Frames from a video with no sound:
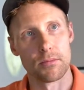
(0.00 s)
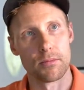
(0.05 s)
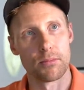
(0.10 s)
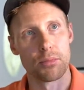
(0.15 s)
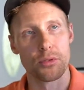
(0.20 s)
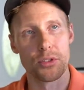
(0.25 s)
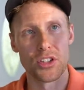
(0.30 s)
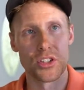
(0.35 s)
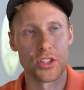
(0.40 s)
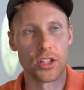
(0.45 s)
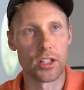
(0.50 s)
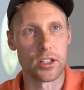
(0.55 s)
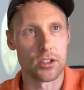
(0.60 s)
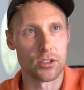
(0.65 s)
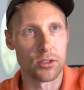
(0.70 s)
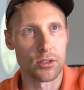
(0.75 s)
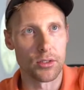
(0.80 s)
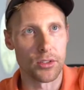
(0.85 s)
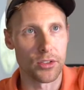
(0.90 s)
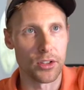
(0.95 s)

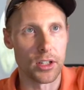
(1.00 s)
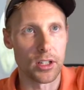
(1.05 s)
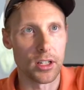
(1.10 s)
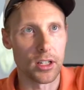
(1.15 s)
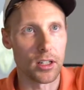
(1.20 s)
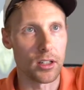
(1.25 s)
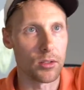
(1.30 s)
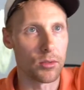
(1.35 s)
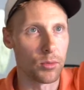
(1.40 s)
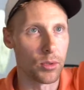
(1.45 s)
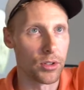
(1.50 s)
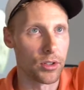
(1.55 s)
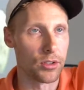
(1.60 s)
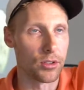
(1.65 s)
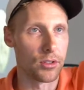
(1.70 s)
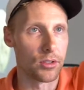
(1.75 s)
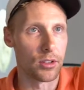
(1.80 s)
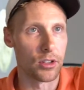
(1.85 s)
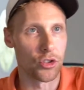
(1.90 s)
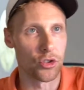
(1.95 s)
presenter thing
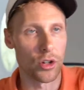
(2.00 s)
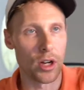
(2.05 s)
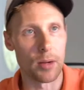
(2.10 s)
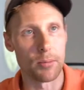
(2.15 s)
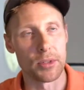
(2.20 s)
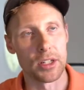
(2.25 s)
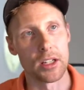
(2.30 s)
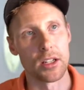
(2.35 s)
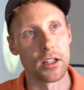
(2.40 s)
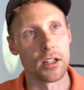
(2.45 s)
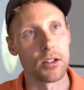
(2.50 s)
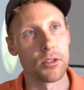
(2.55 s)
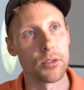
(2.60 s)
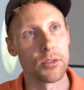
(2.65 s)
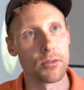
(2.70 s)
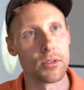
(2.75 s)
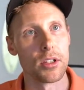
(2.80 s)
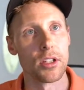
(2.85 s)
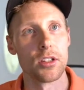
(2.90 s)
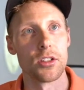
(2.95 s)
with a drop
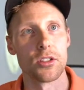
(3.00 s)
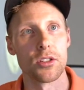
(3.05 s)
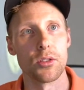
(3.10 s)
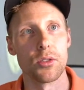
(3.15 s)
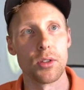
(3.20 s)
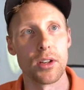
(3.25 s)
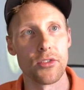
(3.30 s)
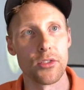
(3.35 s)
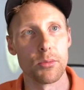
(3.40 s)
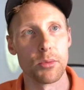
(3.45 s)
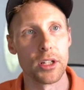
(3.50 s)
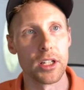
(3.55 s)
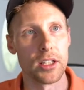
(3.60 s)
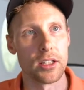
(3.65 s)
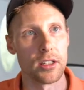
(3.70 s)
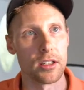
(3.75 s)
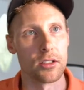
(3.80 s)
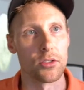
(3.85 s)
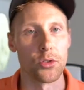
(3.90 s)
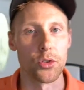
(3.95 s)
down so everybody
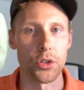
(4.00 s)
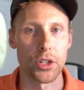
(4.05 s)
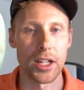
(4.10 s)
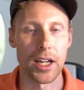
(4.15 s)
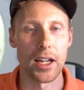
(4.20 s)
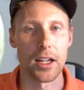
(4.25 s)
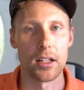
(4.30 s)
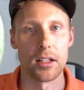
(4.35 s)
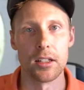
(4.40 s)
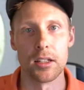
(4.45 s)
can look at it